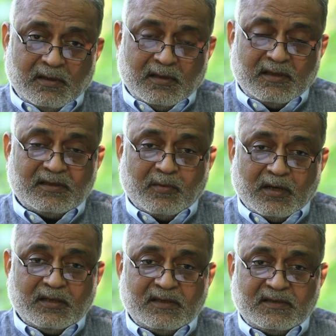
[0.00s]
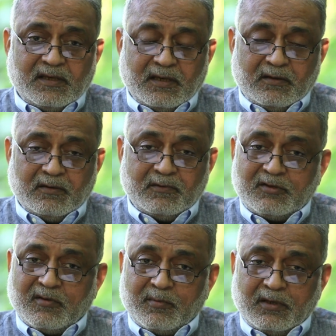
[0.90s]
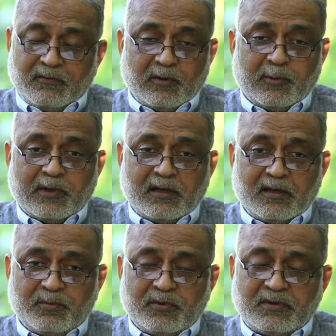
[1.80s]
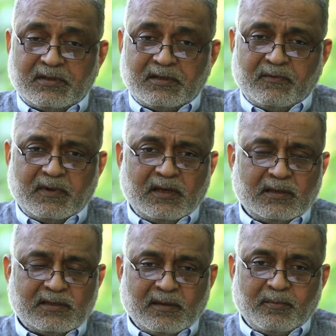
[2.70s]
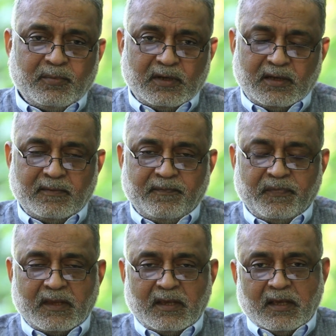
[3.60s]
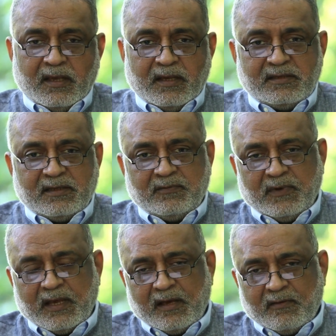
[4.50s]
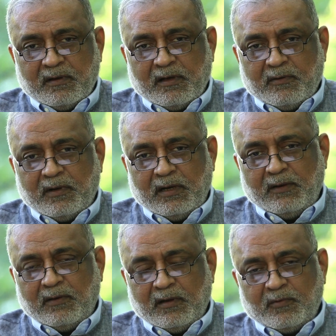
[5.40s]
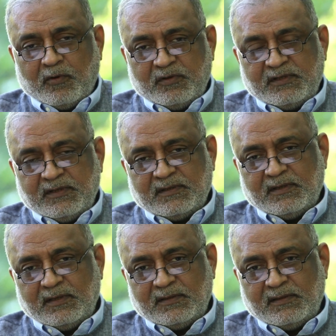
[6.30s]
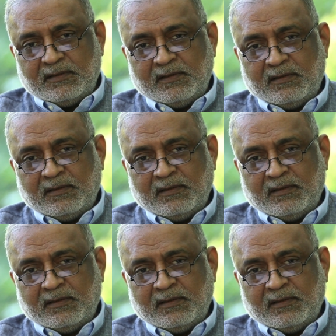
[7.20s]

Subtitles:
the samadhi state, which Swami Vivekananda puts it very simply. He said we have our level of consciousness,